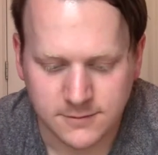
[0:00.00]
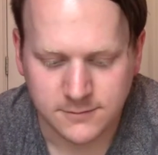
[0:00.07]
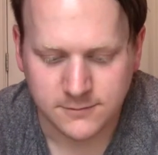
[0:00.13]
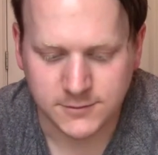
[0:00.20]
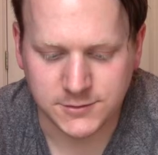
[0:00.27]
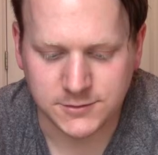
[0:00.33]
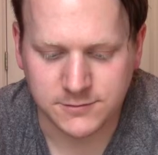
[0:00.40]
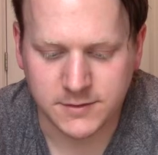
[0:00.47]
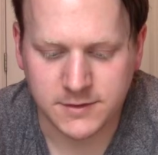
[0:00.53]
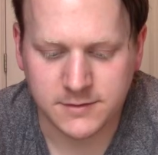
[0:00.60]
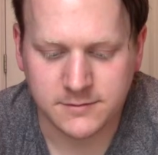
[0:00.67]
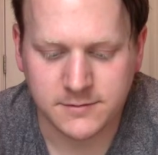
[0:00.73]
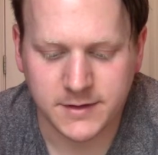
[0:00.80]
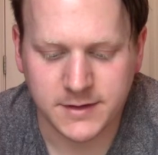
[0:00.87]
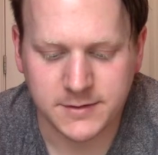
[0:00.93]
Would you rather
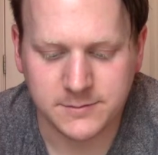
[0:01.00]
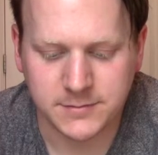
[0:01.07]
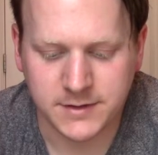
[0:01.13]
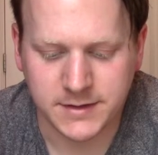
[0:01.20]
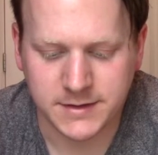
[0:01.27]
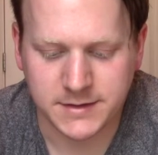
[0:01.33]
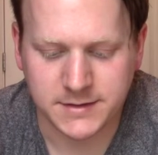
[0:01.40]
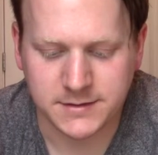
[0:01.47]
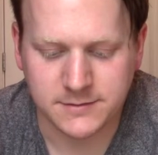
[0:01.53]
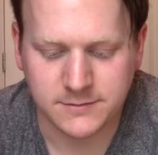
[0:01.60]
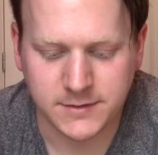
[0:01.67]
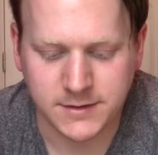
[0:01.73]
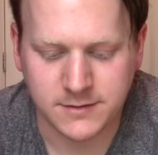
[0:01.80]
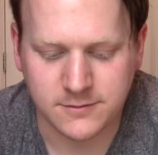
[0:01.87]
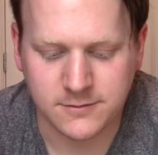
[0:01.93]
ride a bike,
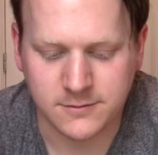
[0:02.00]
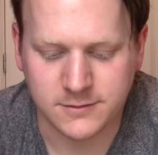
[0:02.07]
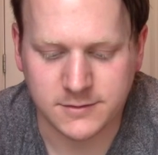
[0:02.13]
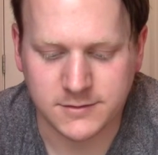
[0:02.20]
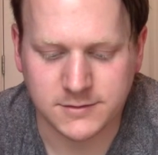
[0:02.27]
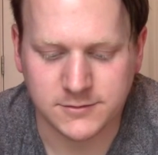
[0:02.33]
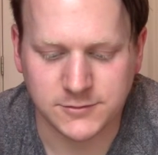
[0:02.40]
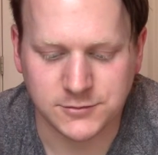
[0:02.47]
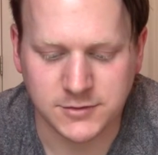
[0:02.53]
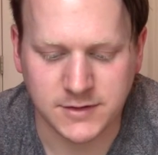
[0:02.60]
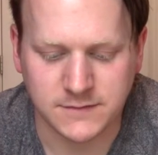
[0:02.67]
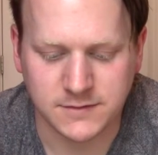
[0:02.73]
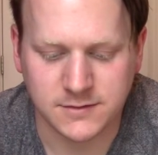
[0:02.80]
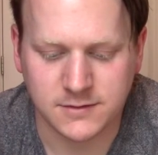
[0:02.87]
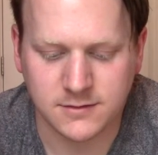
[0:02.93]
ride a horse, or
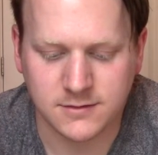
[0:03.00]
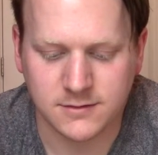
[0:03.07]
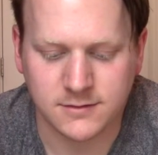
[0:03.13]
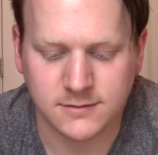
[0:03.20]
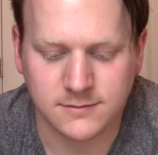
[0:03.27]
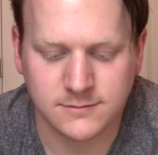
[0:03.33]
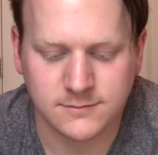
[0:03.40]
drive a car?